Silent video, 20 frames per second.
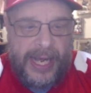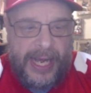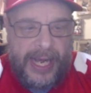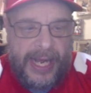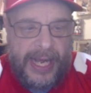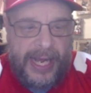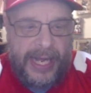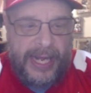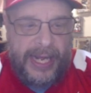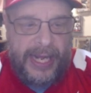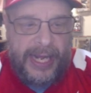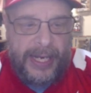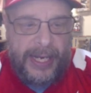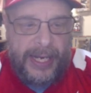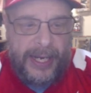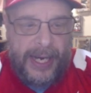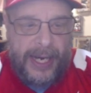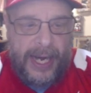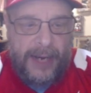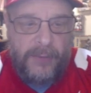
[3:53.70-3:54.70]
And
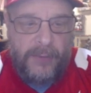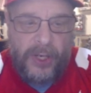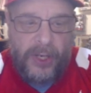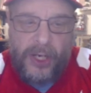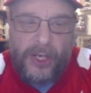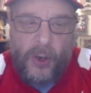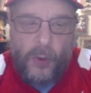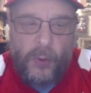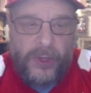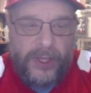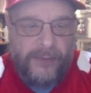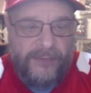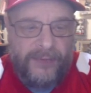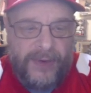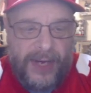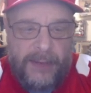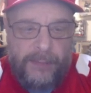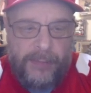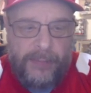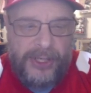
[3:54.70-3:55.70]
I'm going to go with the
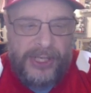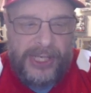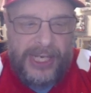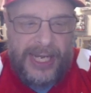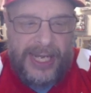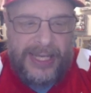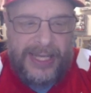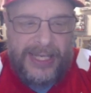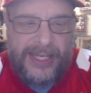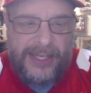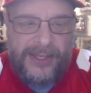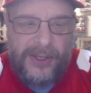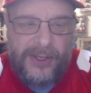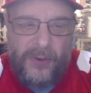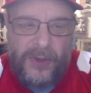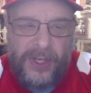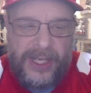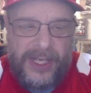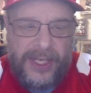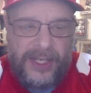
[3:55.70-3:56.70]
Vipers on this,
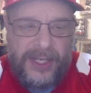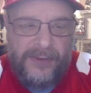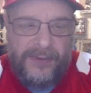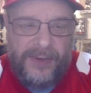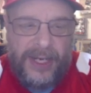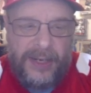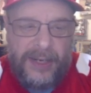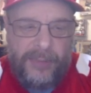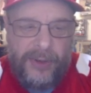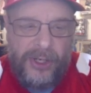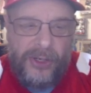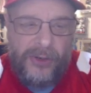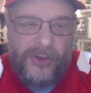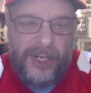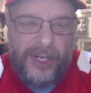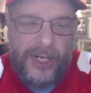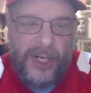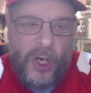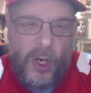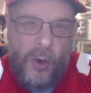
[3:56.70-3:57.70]
only because the Vipers are
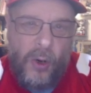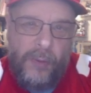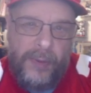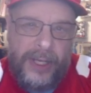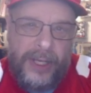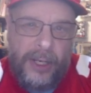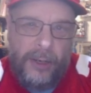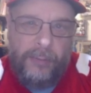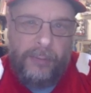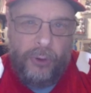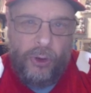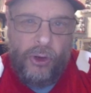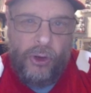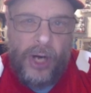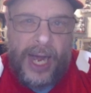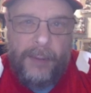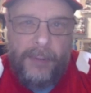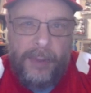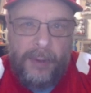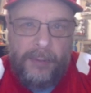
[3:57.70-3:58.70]
at home and they're
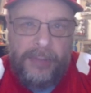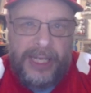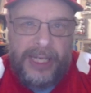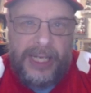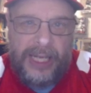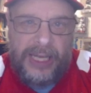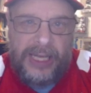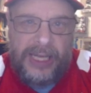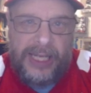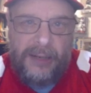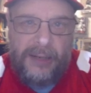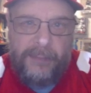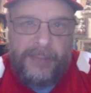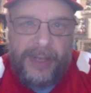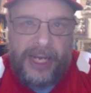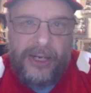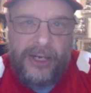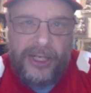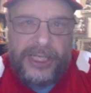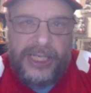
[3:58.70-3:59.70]
probably a little
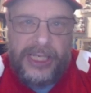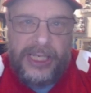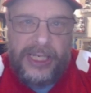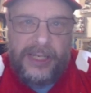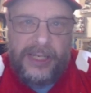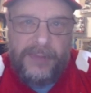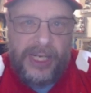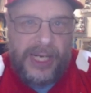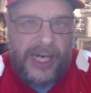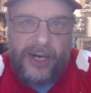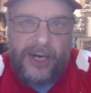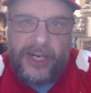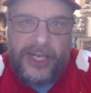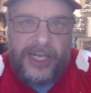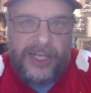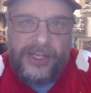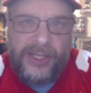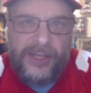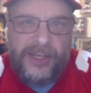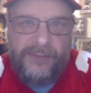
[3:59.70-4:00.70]
better team. The
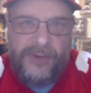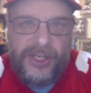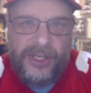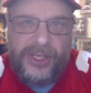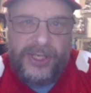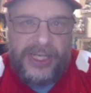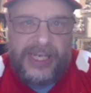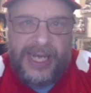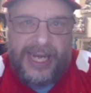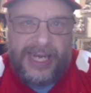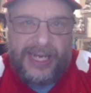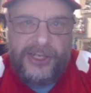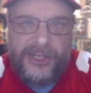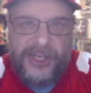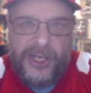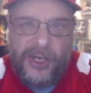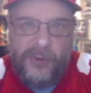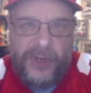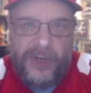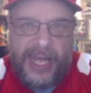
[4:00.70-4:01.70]
Guardians have just not
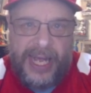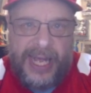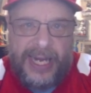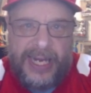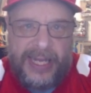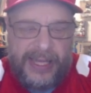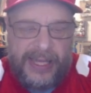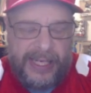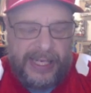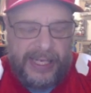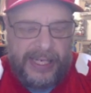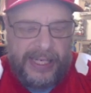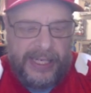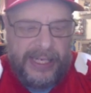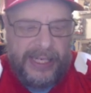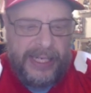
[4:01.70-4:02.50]
shown anything.